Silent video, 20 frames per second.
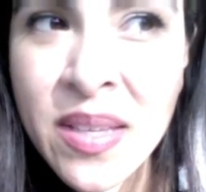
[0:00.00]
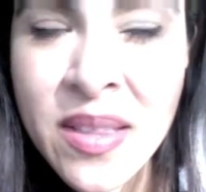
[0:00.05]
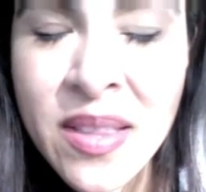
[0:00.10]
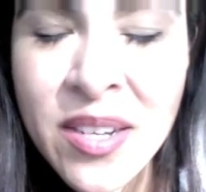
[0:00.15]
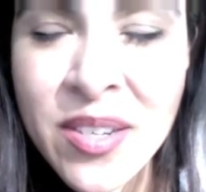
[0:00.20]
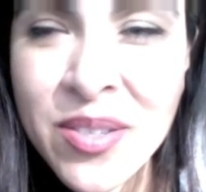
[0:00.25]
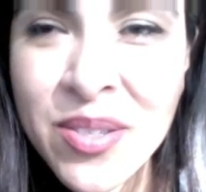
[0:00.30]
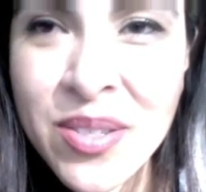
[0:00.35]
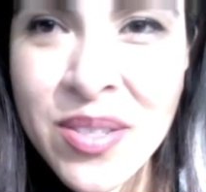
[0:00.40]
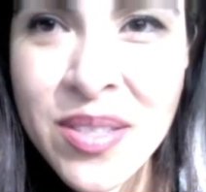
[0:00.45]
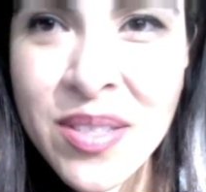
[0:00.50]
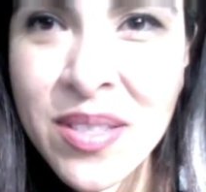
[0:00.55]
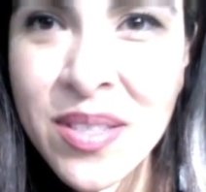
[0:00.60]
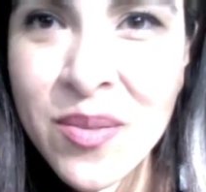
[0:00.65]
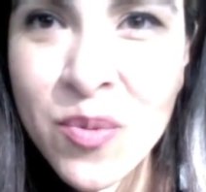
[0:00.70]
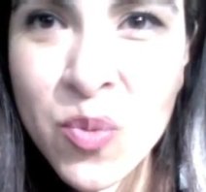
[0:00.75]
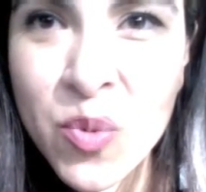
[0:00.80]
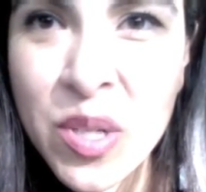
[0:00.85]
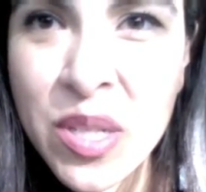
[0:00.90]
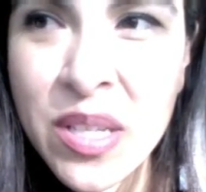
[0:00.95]
There's
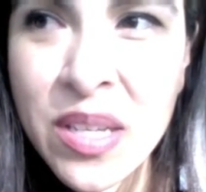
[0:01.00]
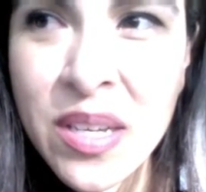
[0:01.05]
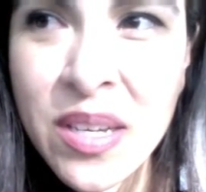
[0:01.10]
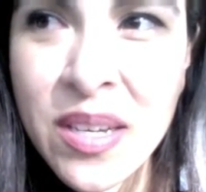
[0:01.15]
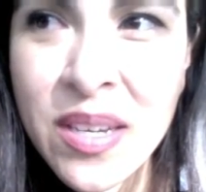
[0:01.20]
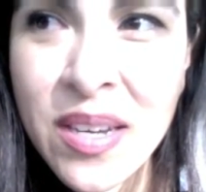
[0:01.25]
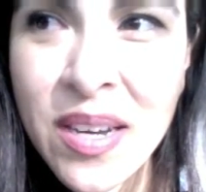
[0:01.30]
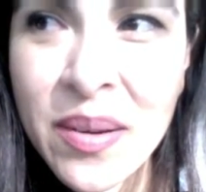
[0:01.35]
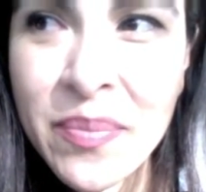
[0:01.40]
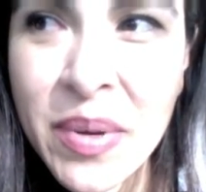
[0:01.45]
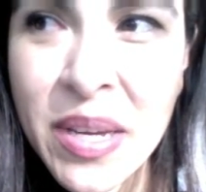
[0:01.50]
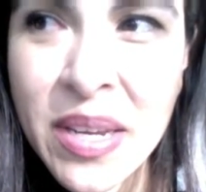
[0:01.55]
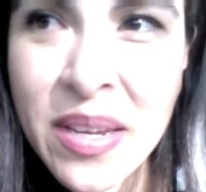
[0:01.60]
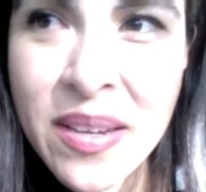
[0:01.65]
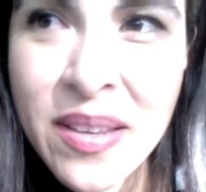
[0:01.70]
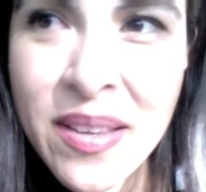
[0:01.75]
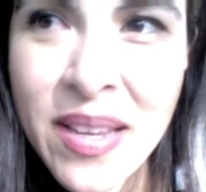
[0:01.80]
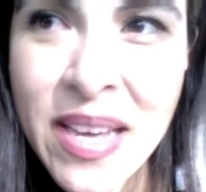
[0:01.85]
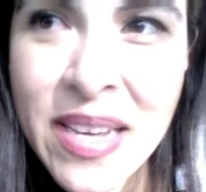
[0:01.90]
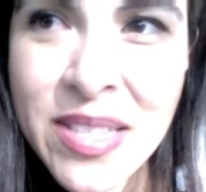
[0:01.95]
really, I mean,
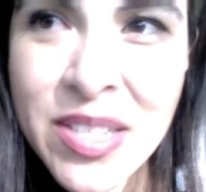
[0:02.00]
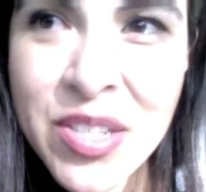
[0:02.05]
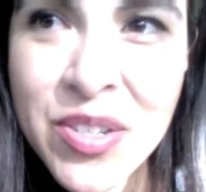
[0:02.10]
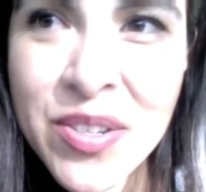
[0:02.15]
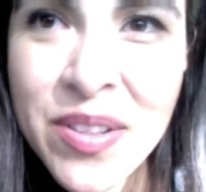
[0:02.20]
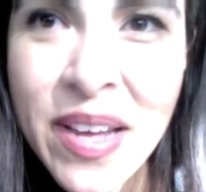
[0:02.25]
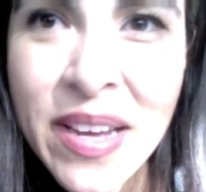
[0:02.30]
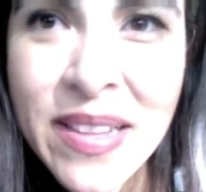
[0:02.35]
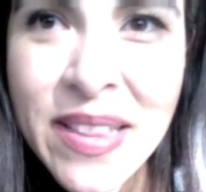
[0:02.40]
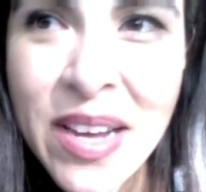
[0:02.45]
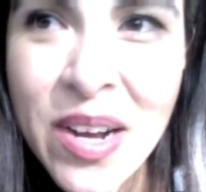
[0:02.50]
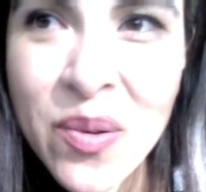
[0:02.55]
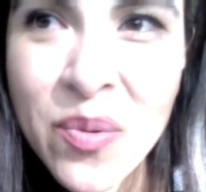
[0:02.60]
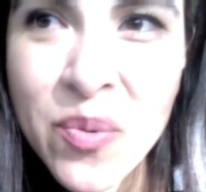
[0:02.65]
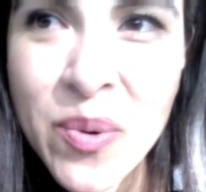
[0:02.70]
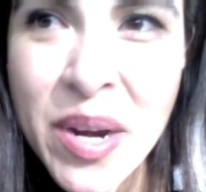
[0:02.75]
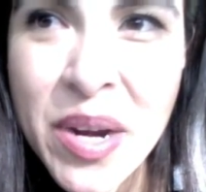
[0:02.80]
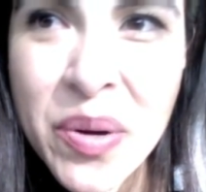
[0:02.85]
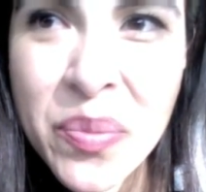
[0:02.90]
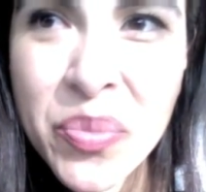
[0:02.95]
unless you're like that
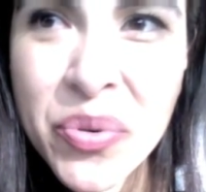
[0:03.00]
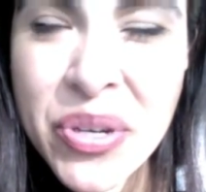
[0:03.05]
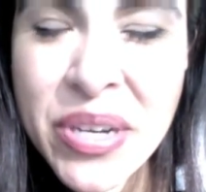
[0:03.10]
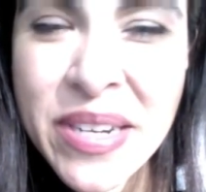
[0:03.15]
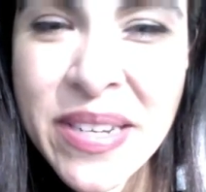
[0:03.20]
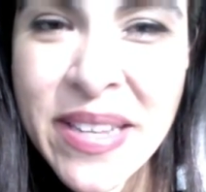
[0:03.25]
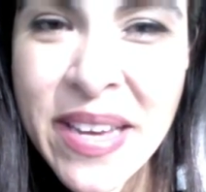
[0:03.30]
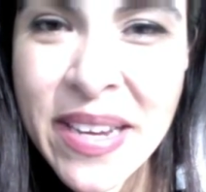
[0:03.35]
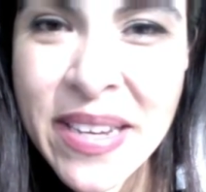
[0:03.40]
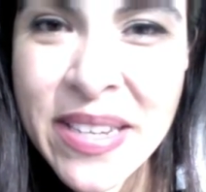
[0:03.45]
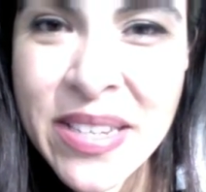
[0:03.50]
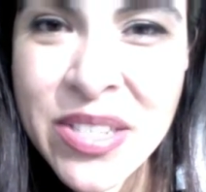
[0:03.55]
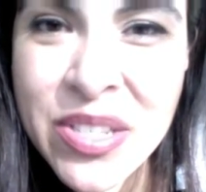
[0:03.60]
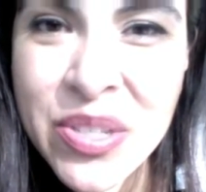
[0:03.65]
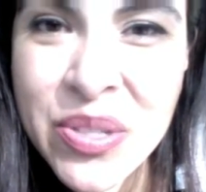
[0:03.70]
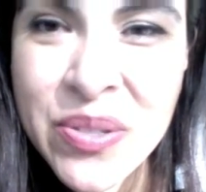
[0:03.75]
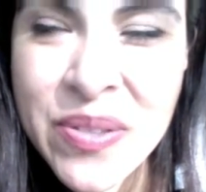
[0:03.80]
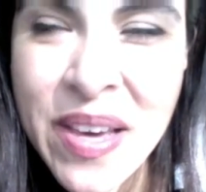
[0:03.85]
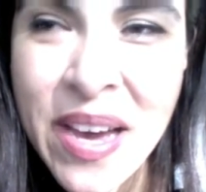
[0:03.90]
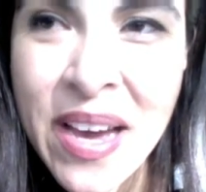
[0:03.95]
rare breed that can
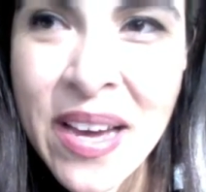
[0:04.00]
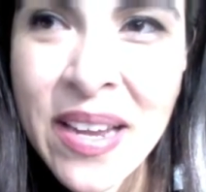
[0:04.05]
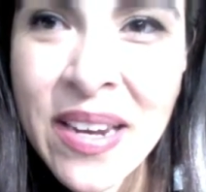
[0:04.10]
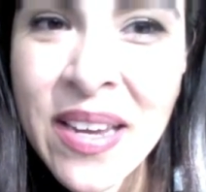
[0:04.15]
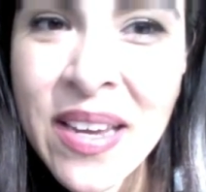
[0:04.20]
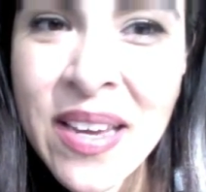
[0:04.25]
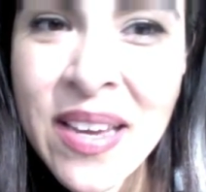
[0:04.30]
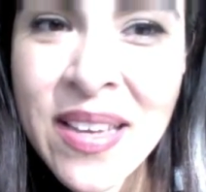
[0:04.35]
do that,